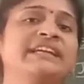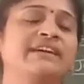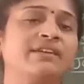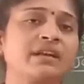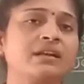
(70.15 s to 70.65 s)
in
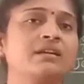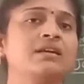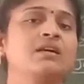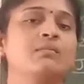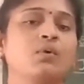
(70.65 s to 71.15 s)

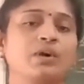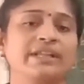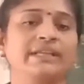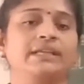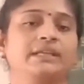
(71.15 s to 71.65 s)
our
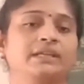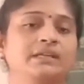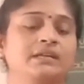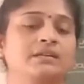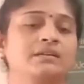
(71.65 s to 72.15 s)
body.
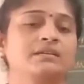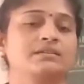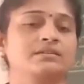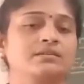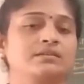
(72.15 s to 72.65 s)
So,